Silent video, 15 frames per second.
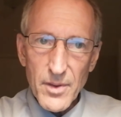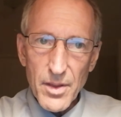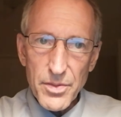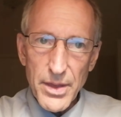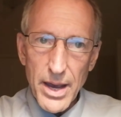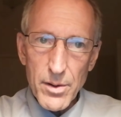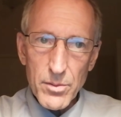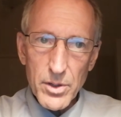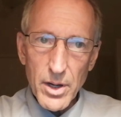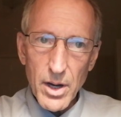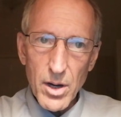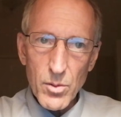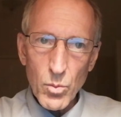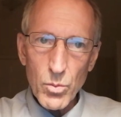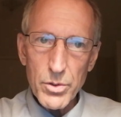that
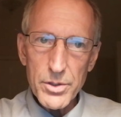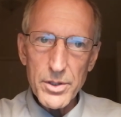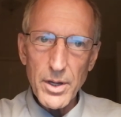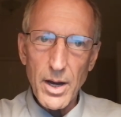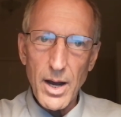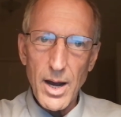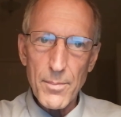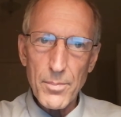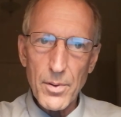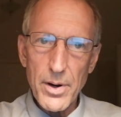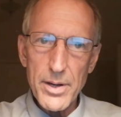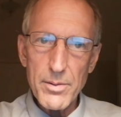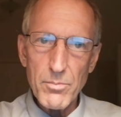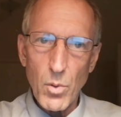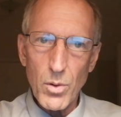would
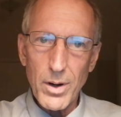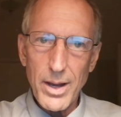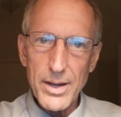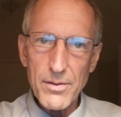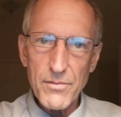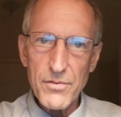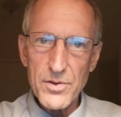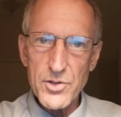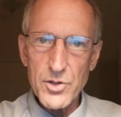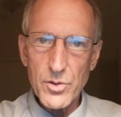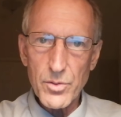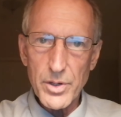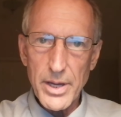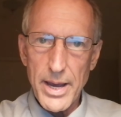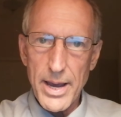operate more like
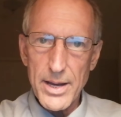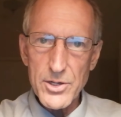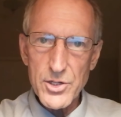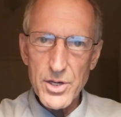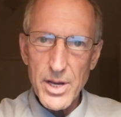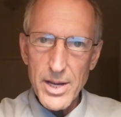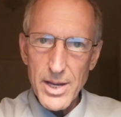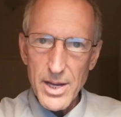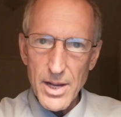physical cash,